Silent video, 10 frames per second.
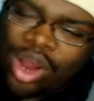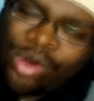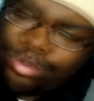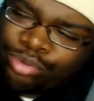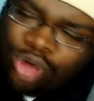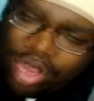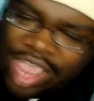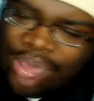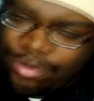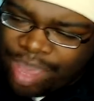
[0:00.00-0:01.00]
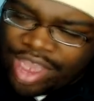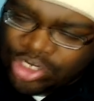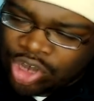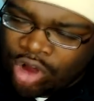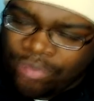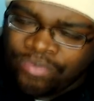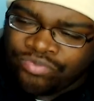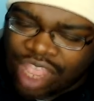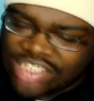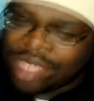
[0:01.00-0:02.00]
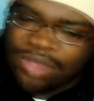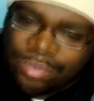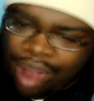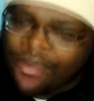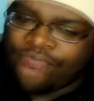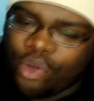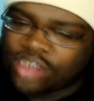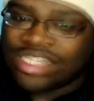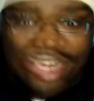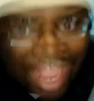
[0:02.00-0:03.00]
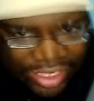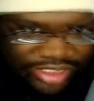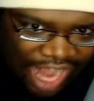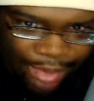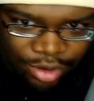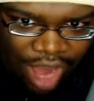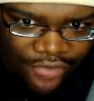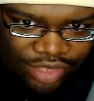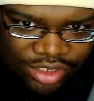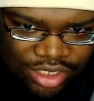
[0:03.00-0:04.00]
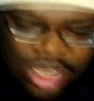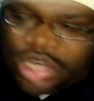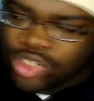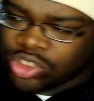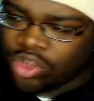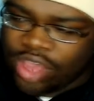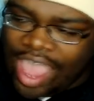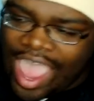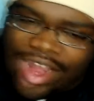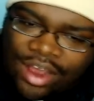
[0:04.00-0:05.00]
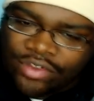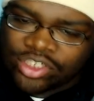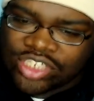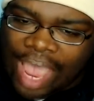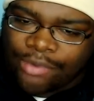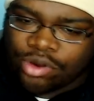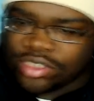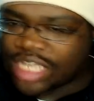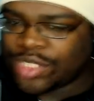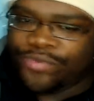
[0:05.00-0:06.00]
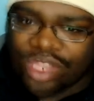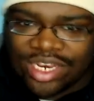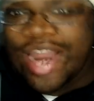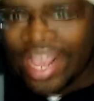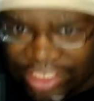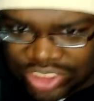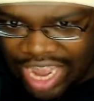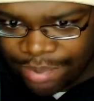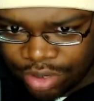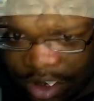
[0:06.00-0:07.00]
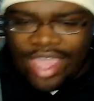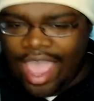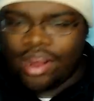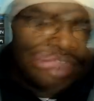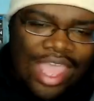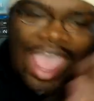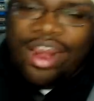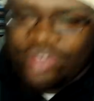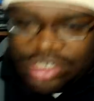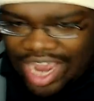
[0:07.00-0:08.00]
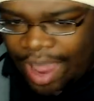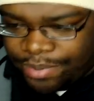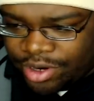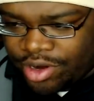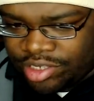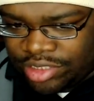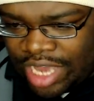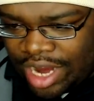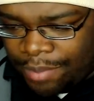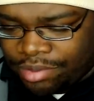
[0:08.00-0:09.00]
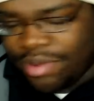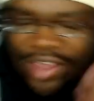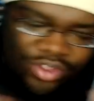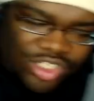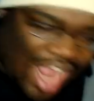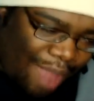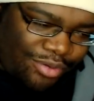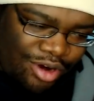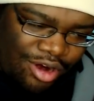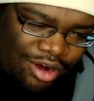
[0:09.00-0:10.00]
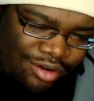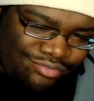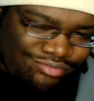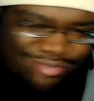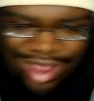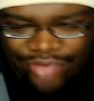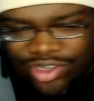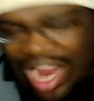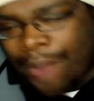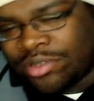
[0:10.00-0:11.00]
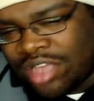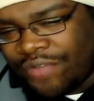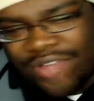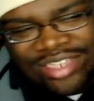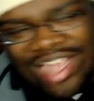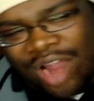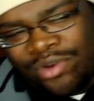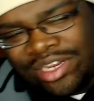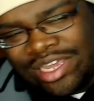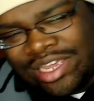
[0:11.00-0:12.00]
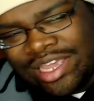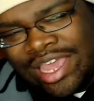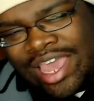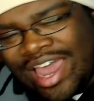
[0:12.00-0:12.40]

going on with Brook and with Pedro, that's going to be a primary focus in the next chapter, obviously. So the end of this chapter is set up for the next chapter. Again, the end of the chapter is set up. The beginning of the chapter, man, the Chopper stuff is not really...